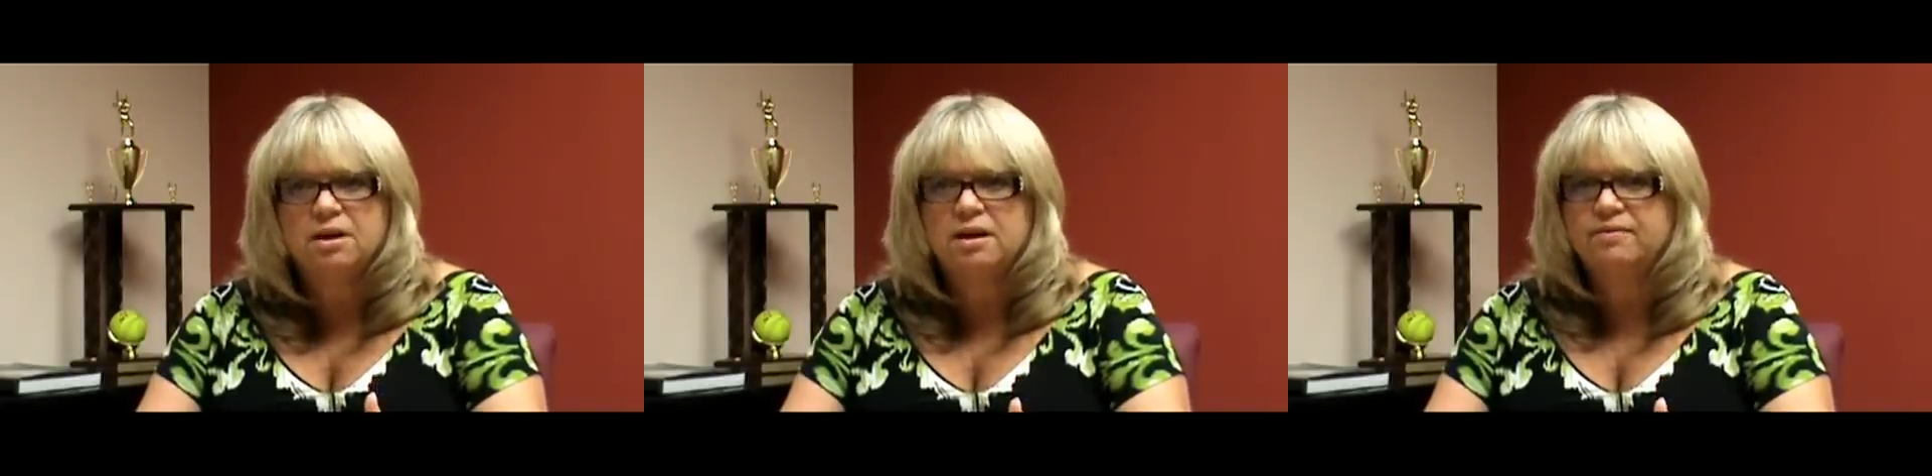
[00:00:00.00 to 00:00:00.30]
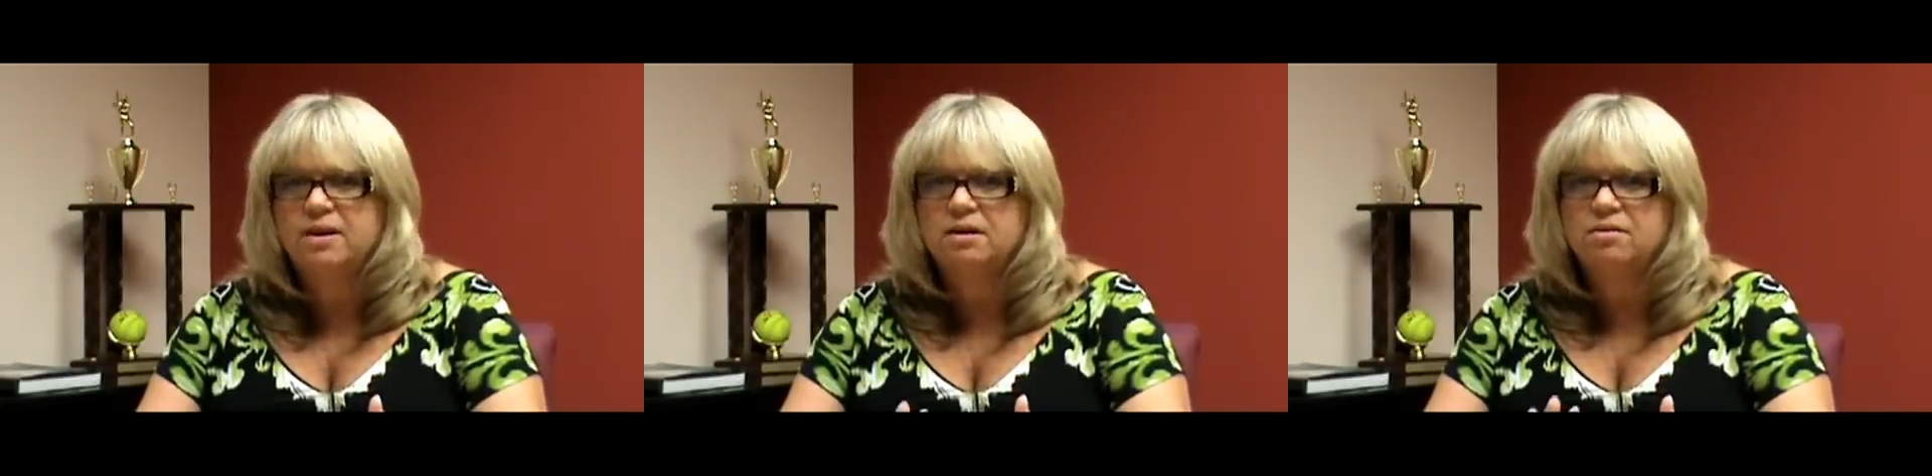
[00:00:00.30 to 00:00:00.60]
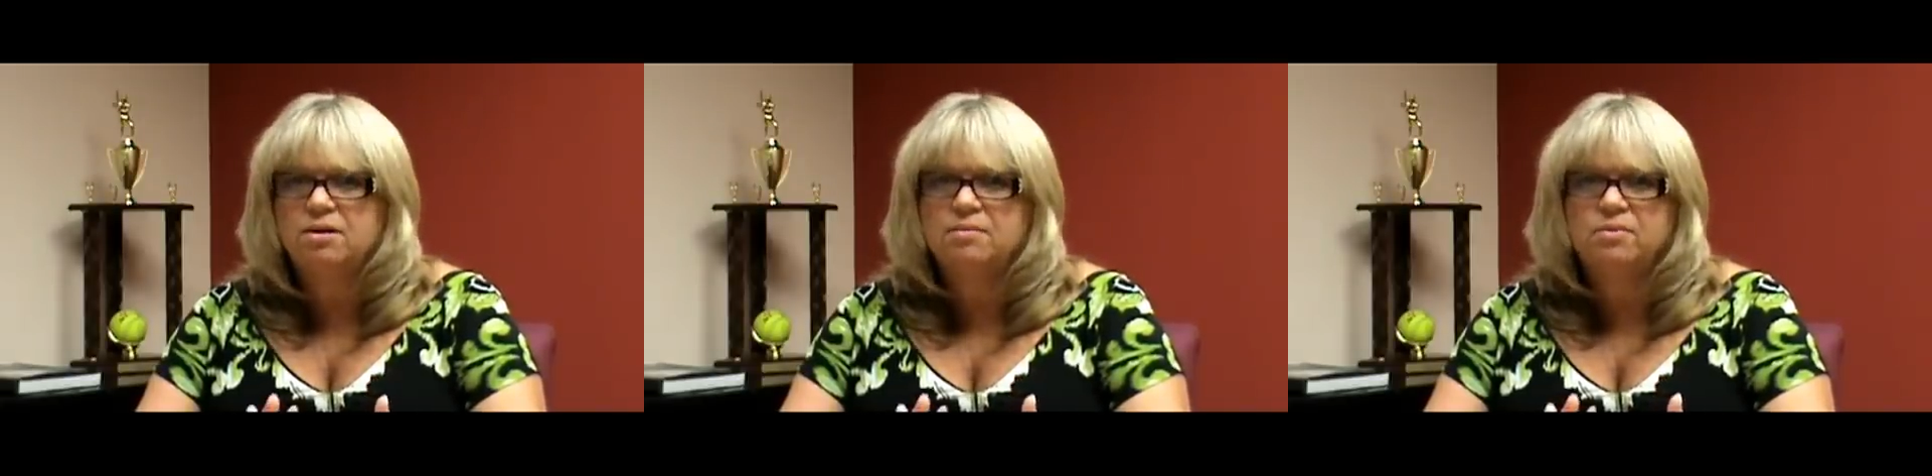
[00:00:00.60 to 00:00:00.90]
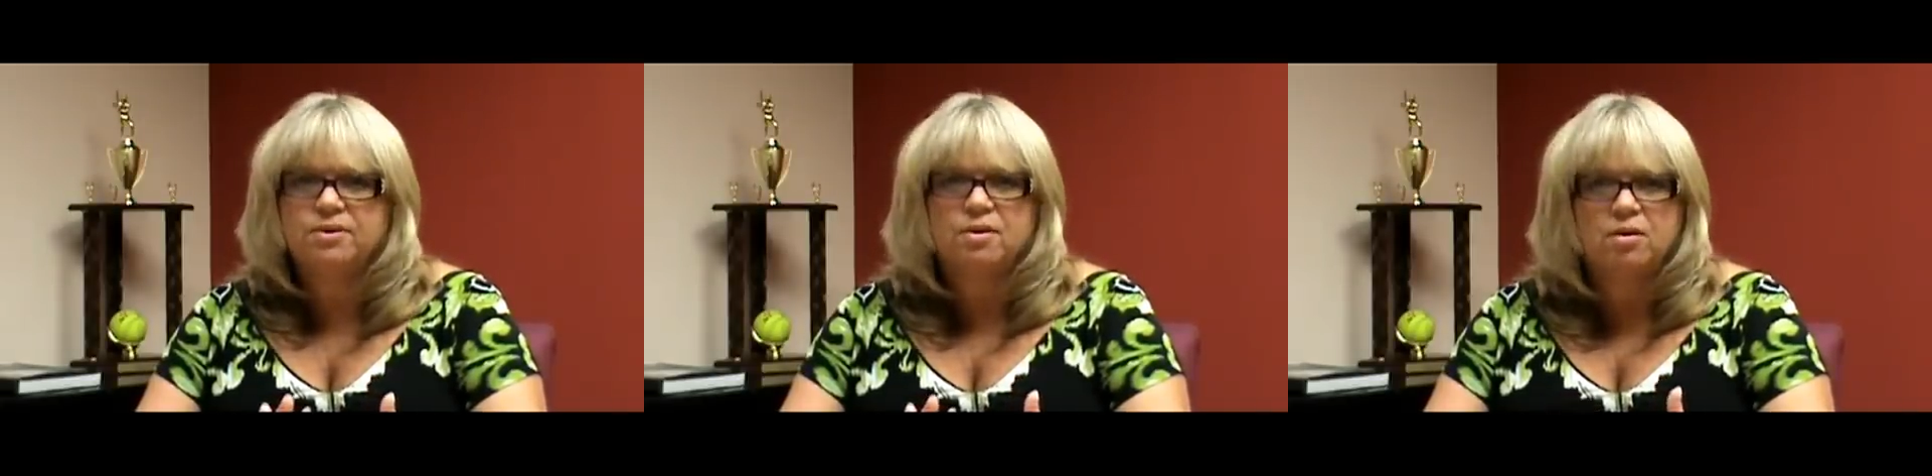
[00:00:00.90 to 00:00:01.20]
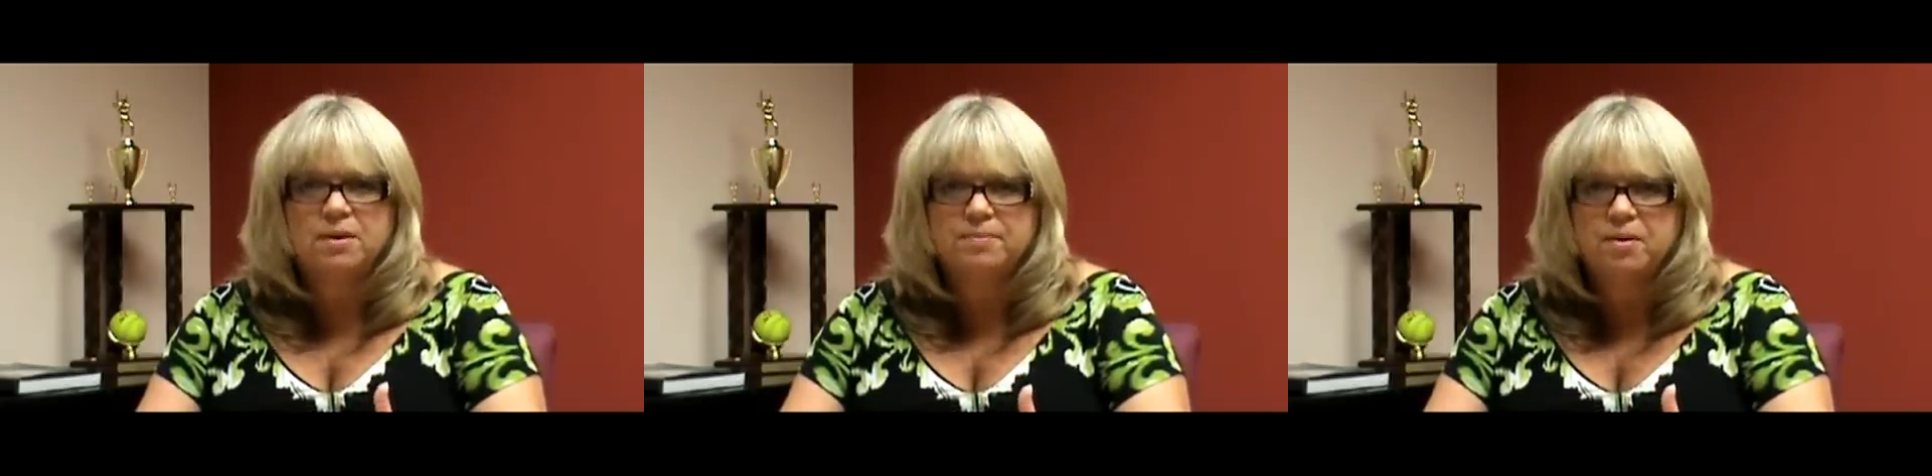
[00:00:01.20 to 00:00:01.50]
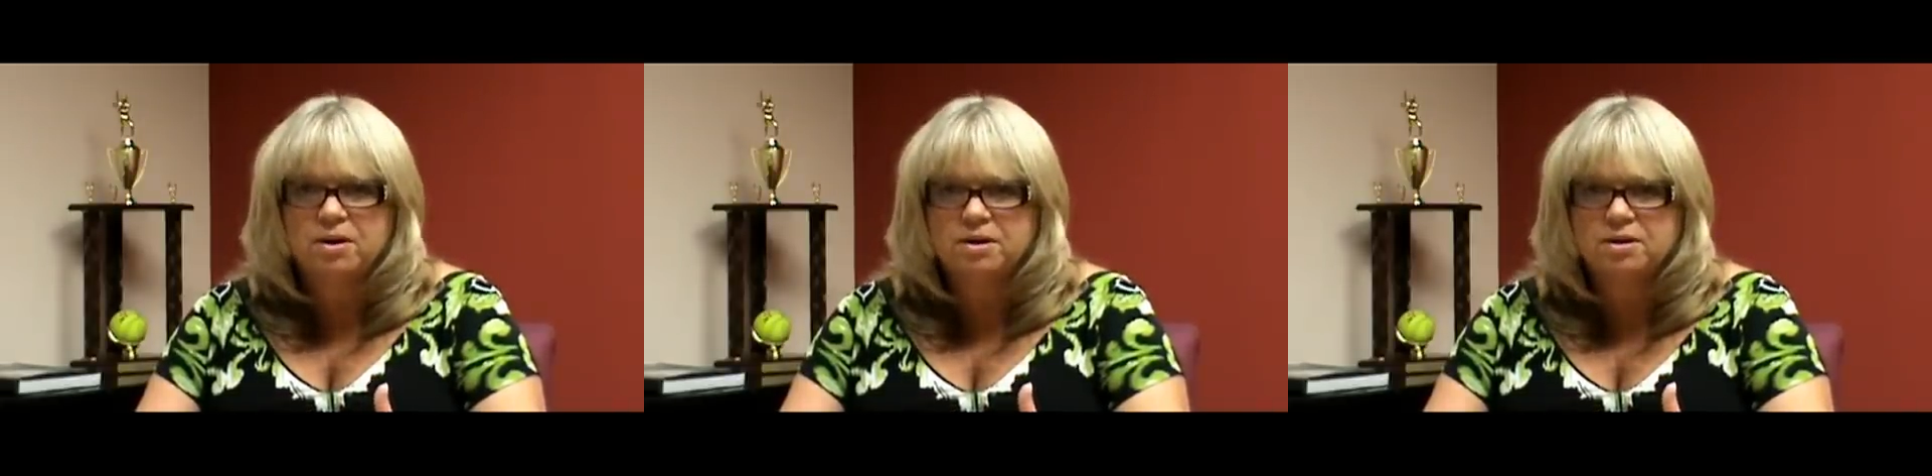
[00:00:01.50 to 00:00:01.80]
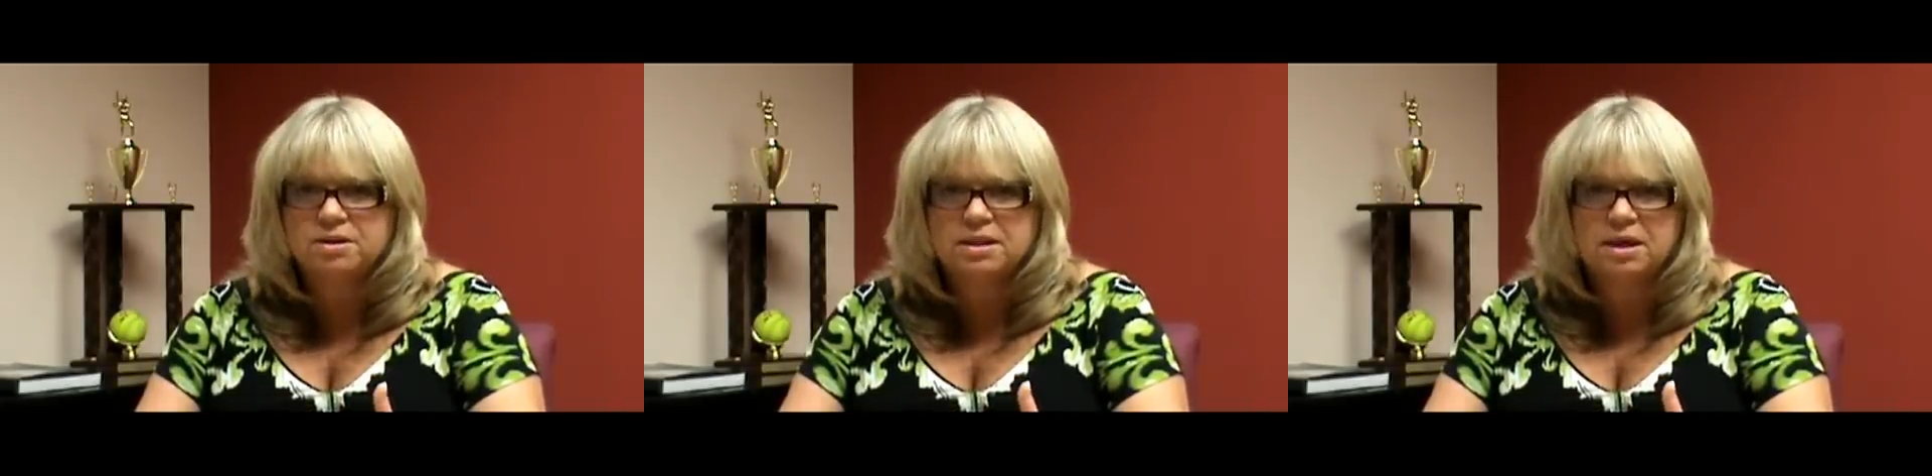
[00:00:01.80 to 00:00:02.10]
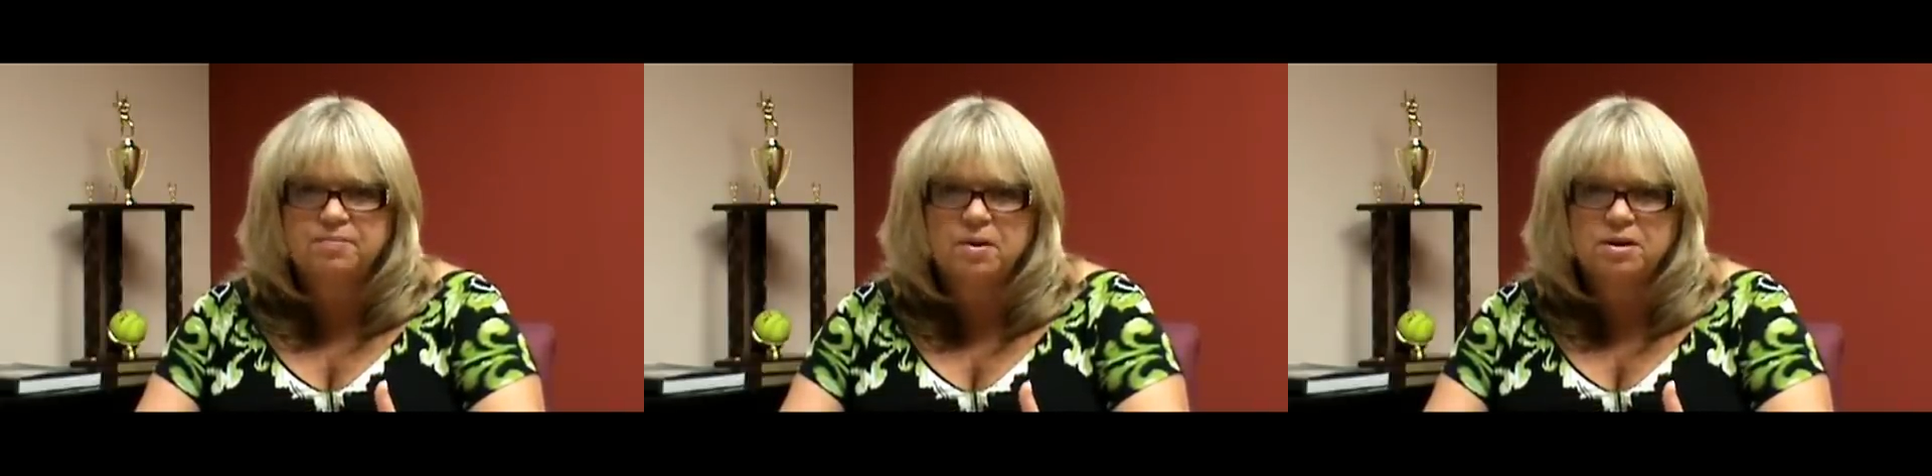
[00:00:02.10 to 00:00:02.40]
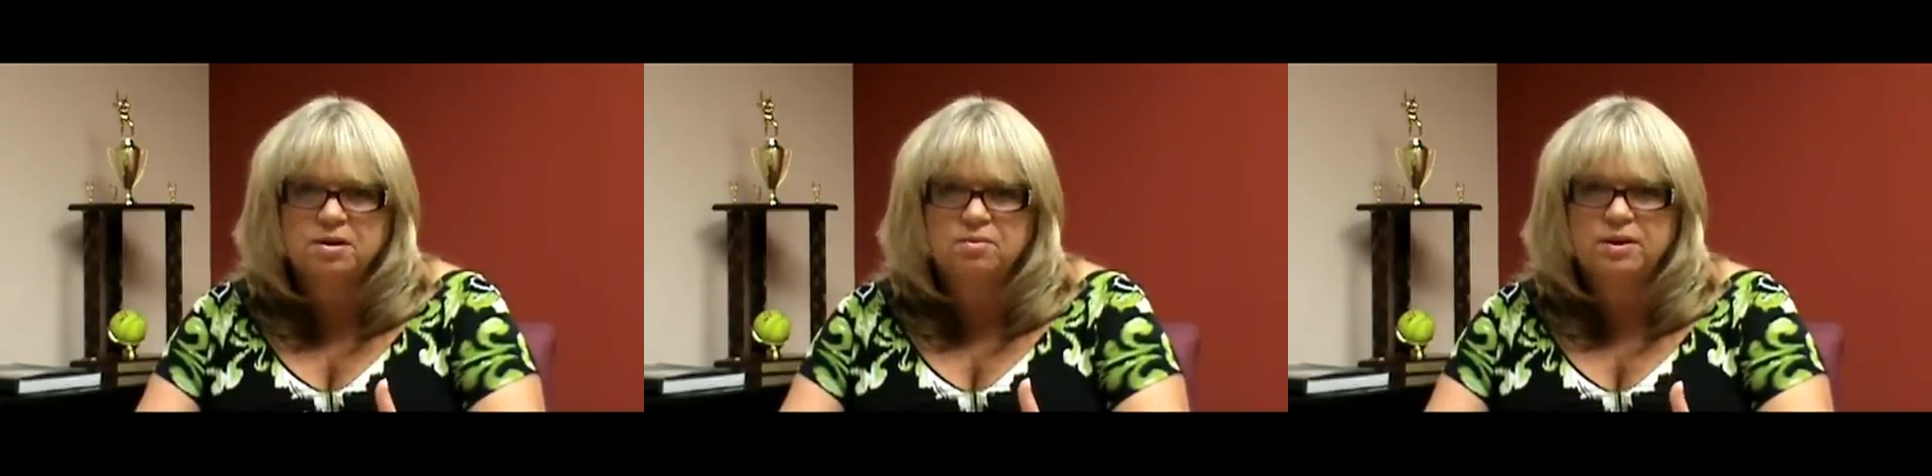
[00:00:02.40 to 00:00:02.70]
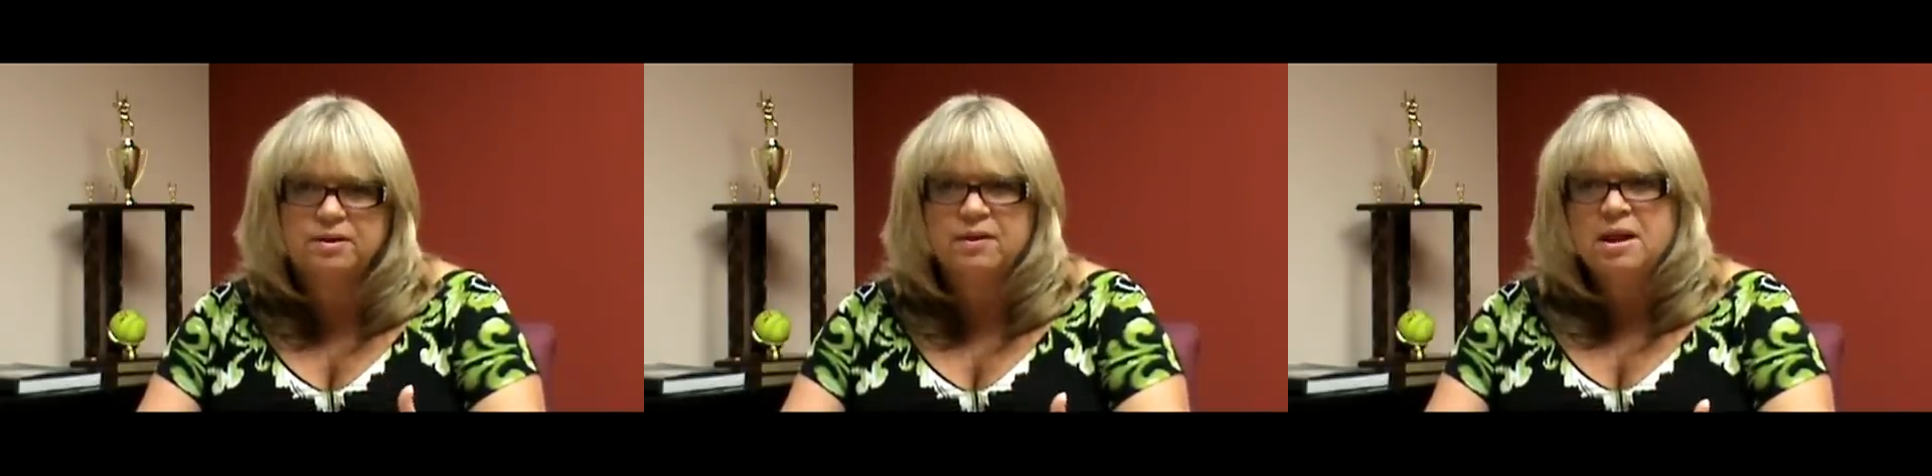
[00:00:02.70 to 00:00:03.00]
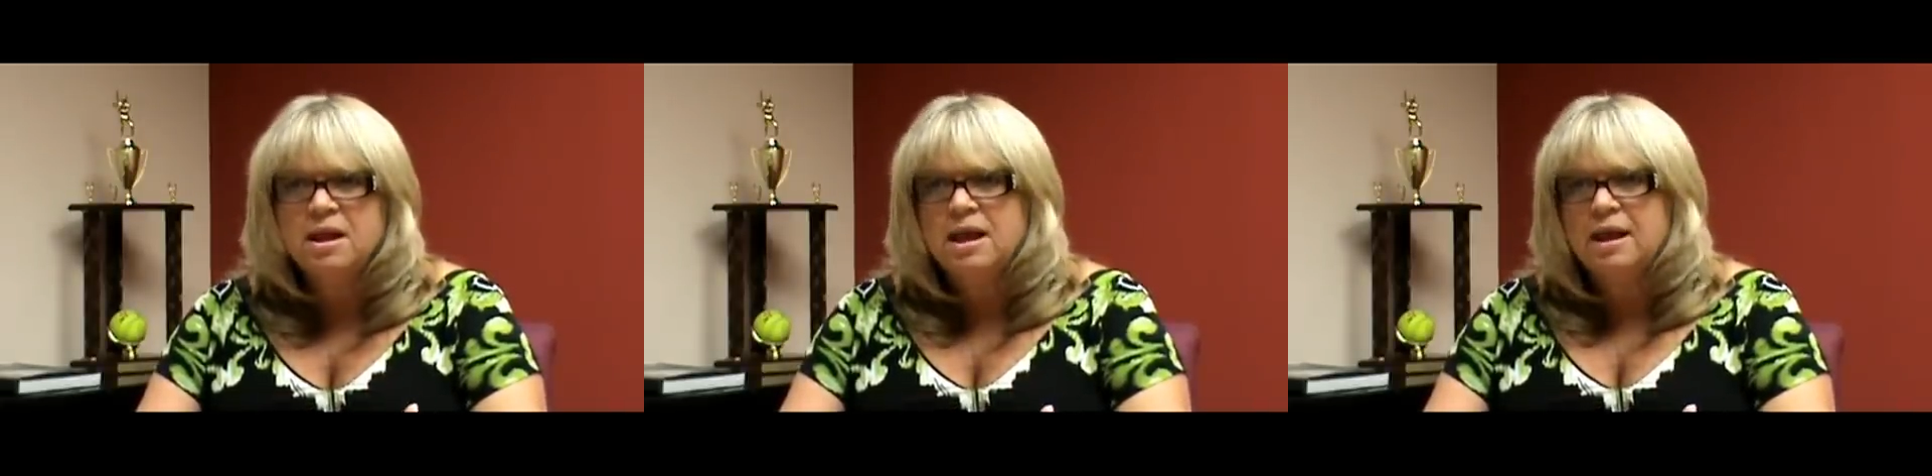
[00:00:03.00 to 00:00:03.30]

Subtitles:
I follow up with all my partners that I partner with,